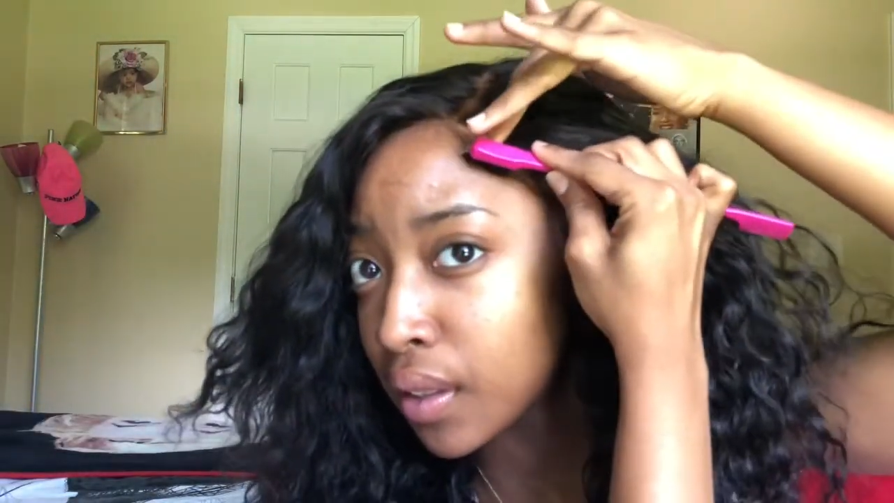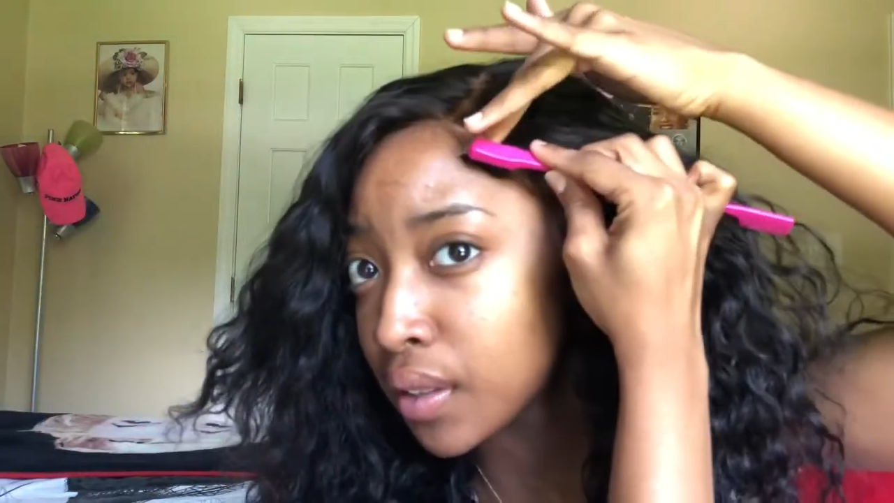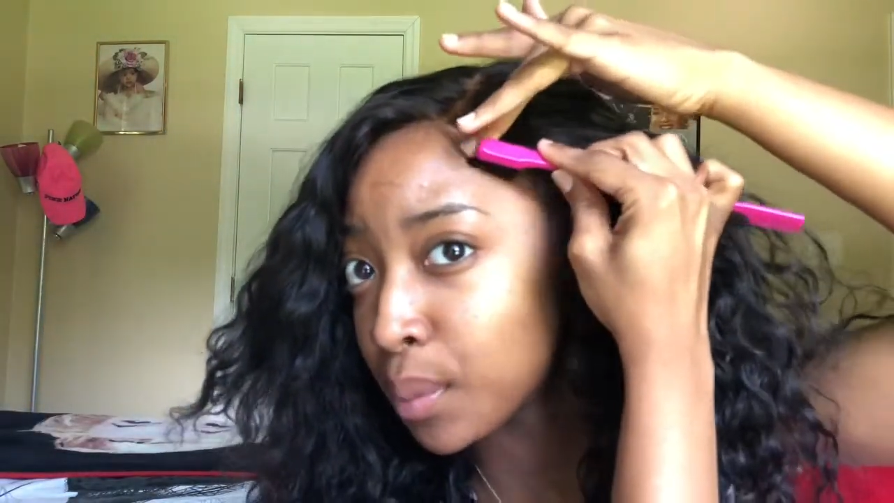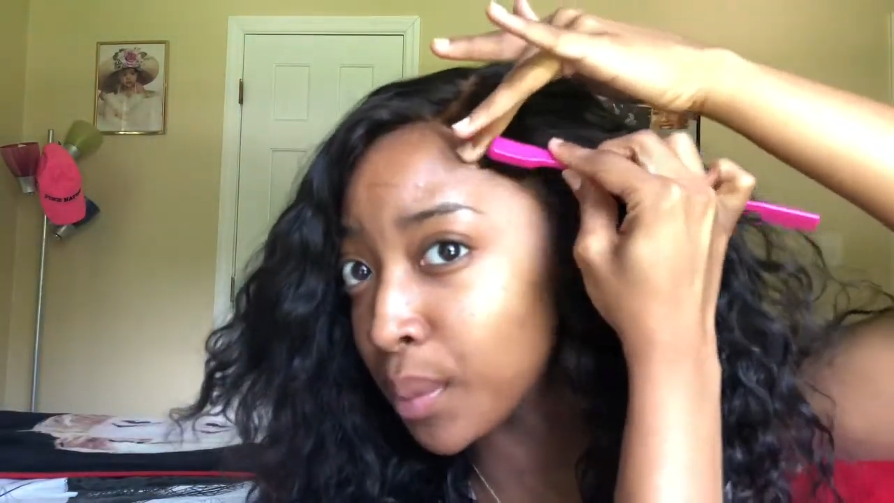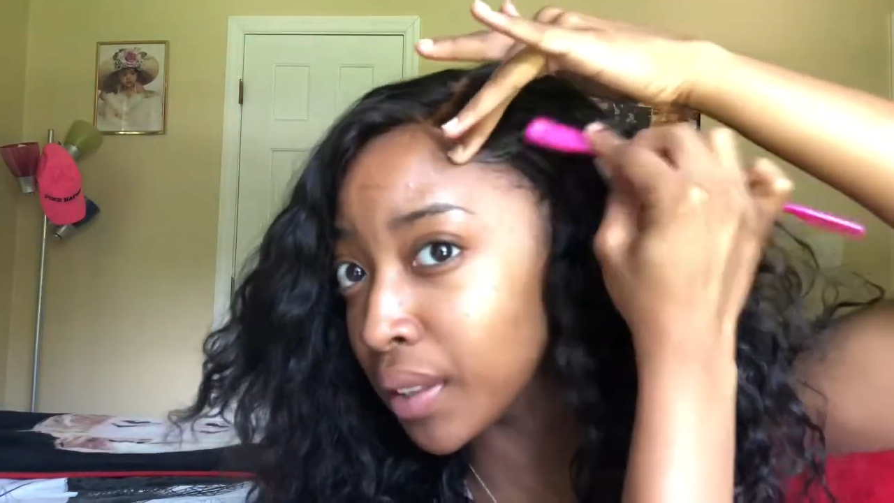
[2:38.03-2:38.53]
as
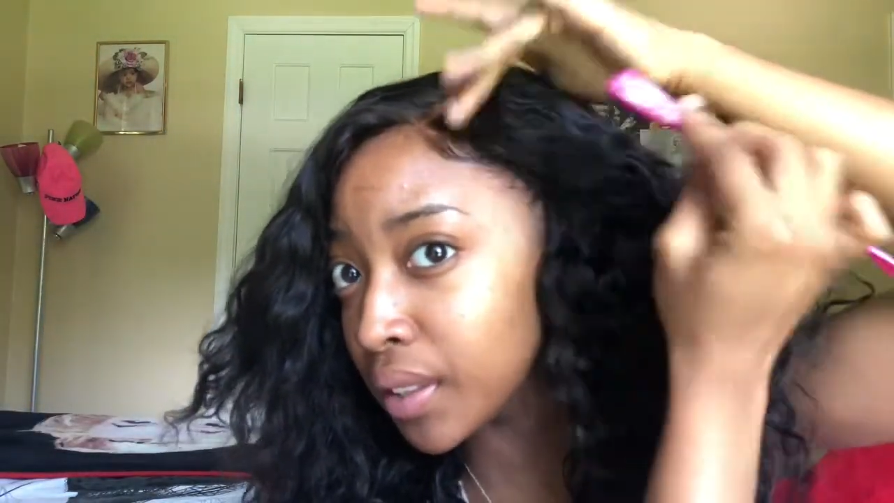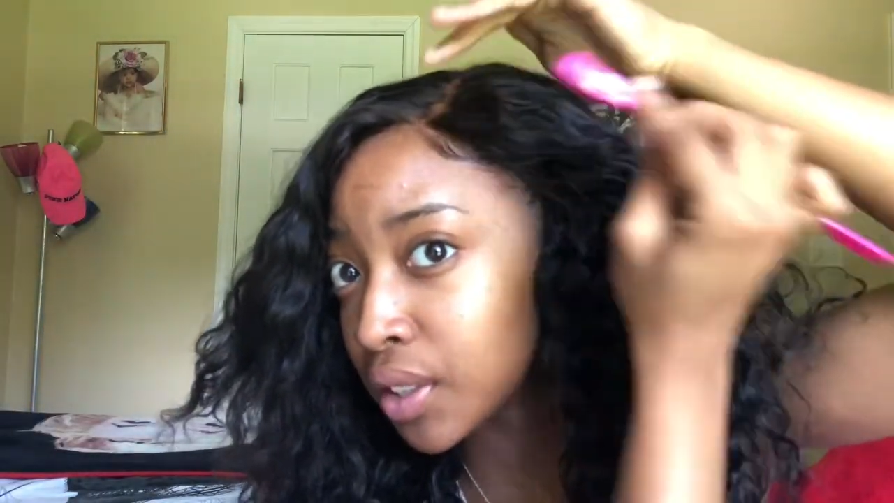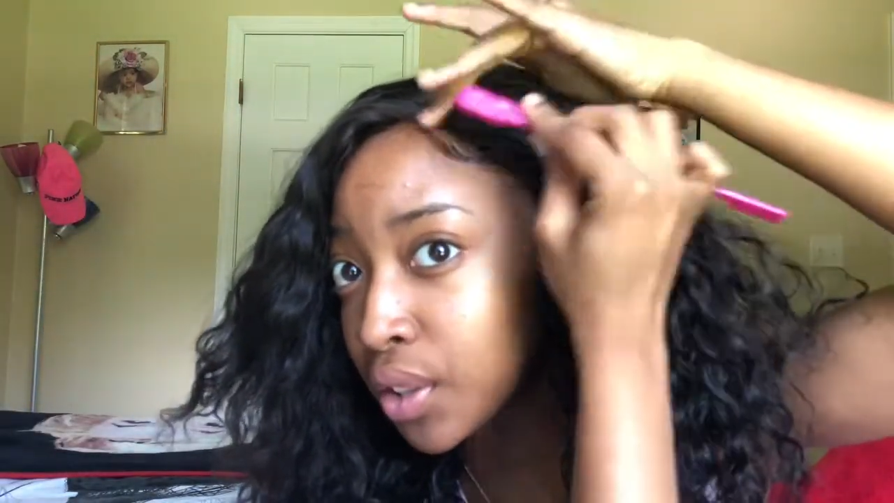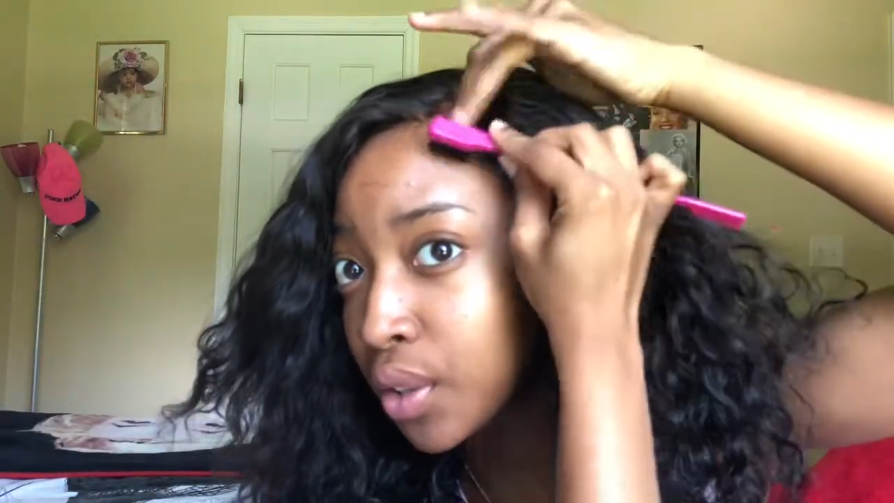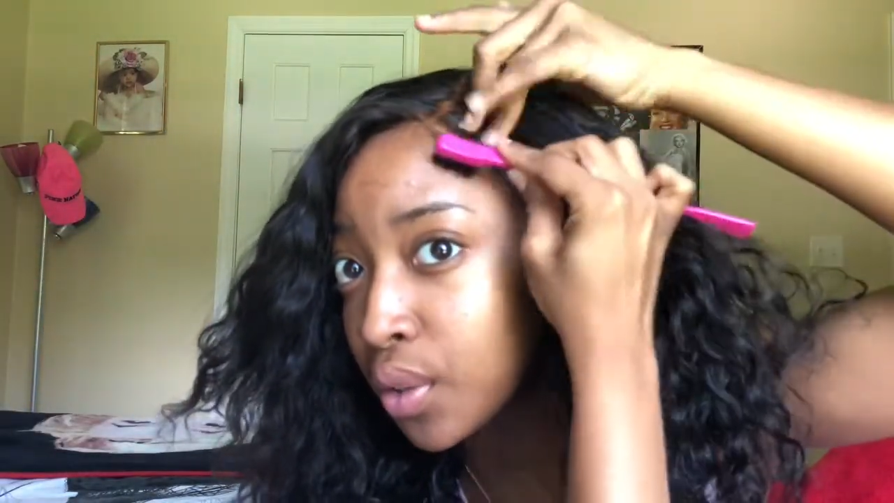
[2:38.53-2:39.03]

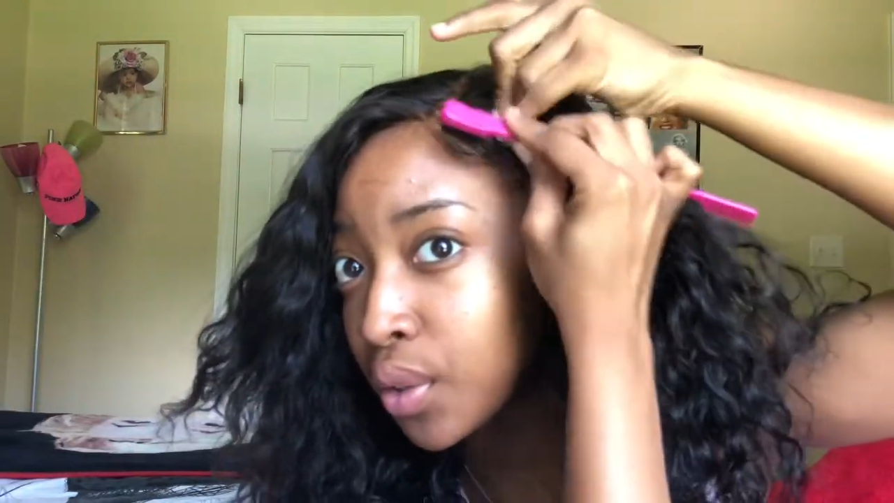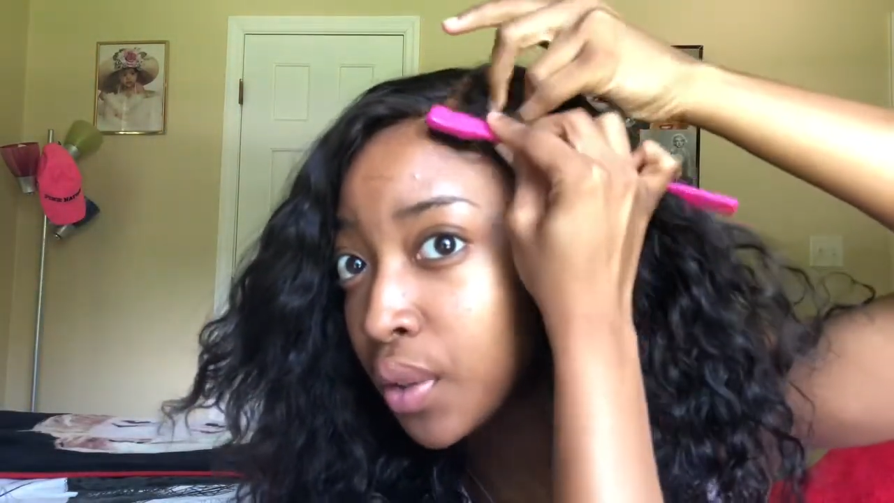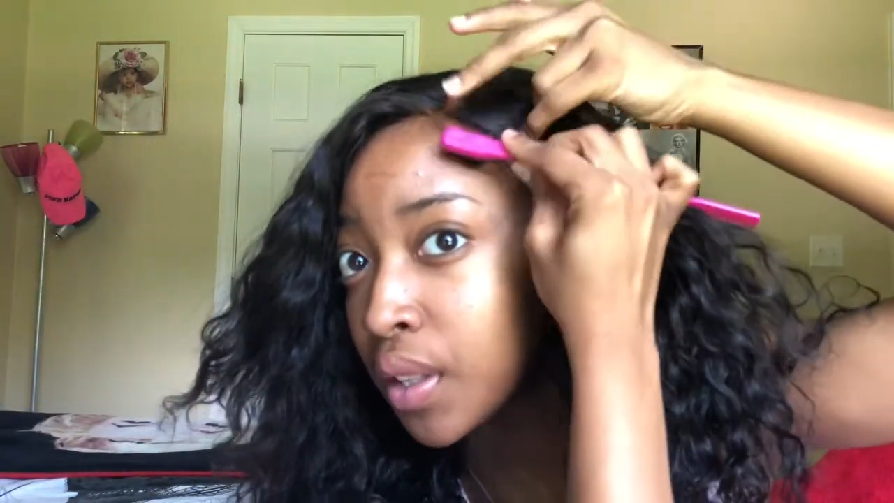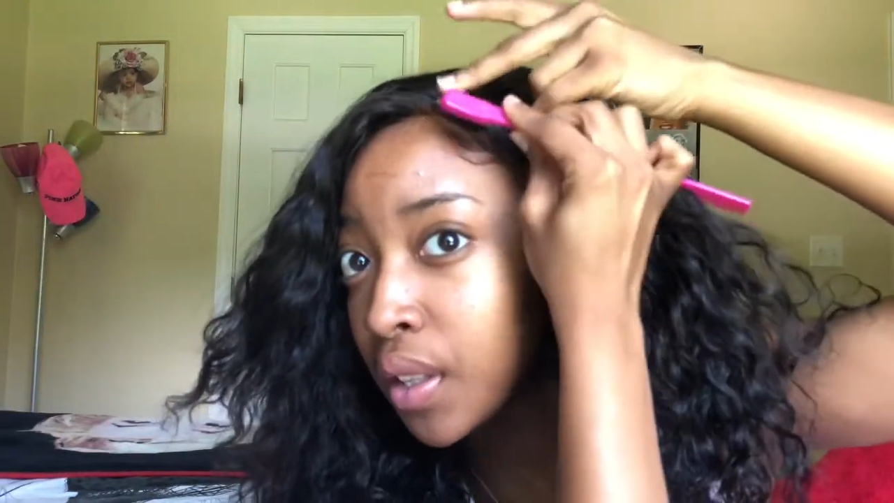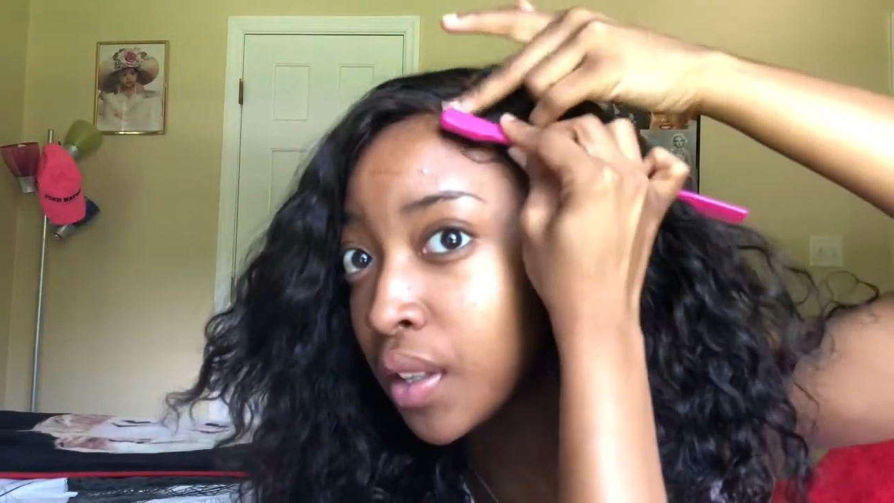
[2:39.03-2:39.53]
much
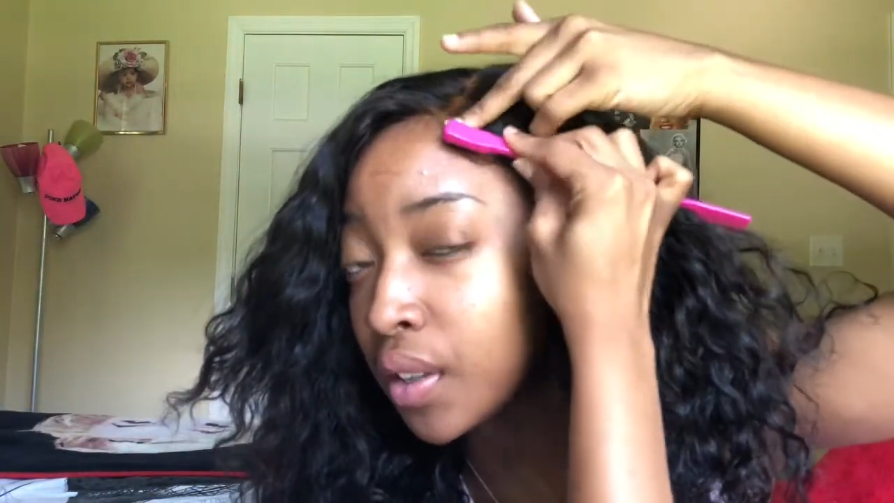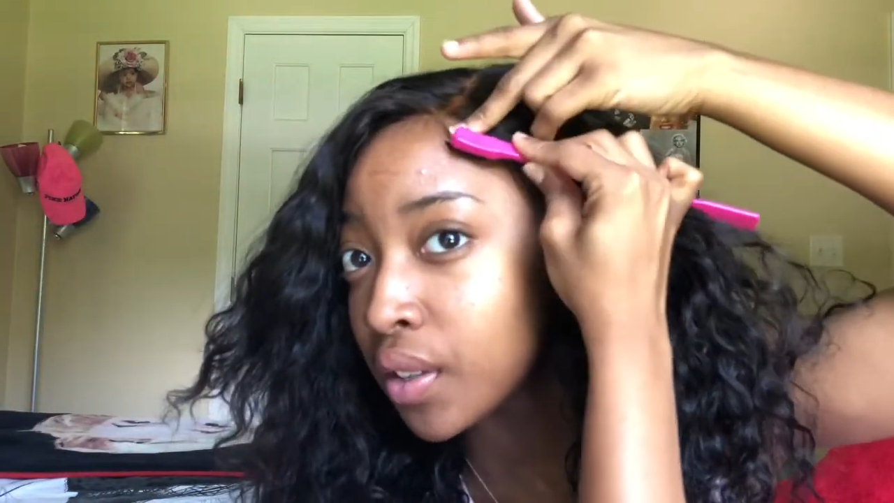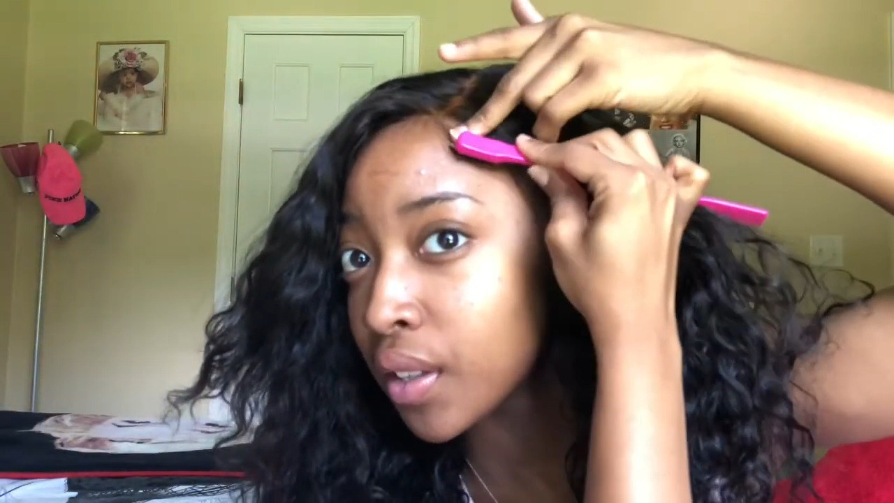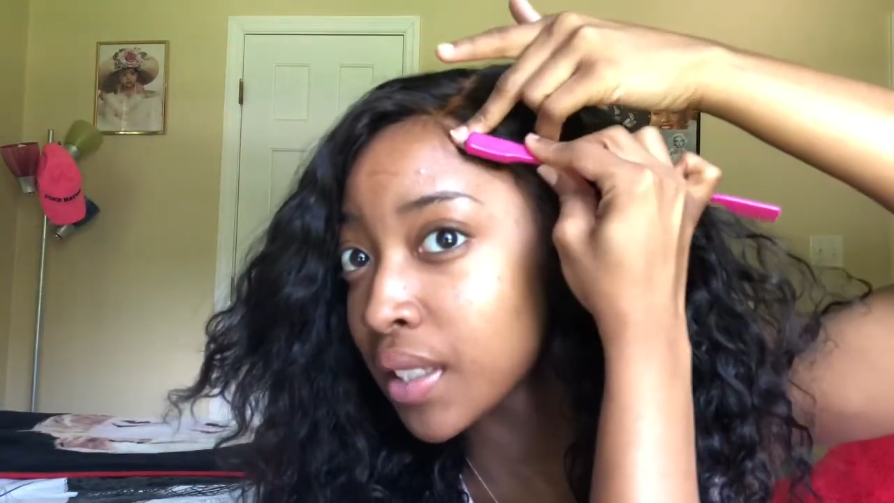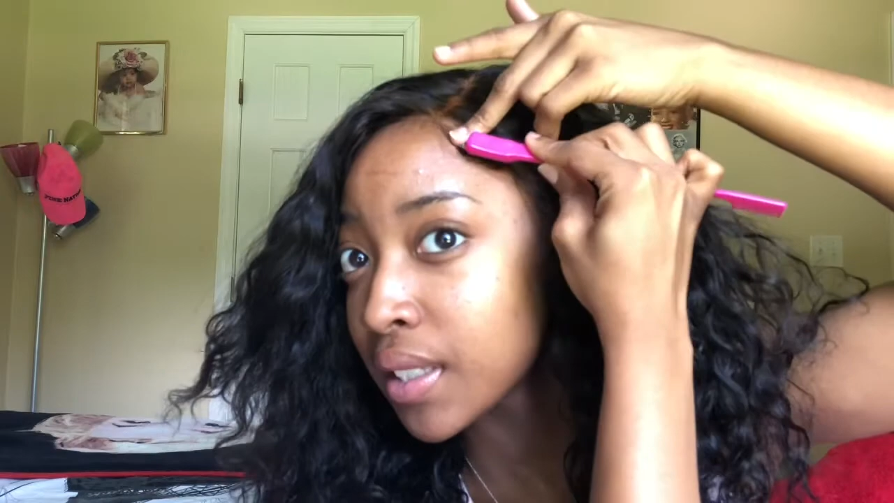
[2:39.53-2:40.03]
or
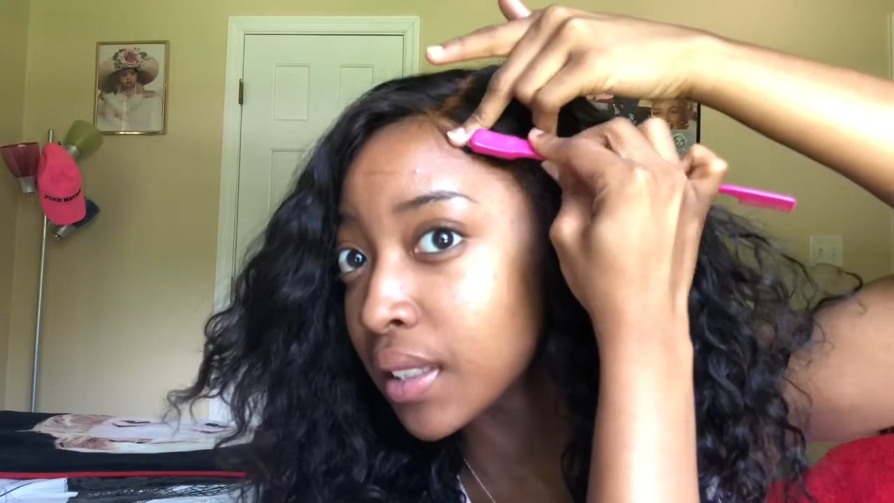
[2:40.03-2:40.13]
as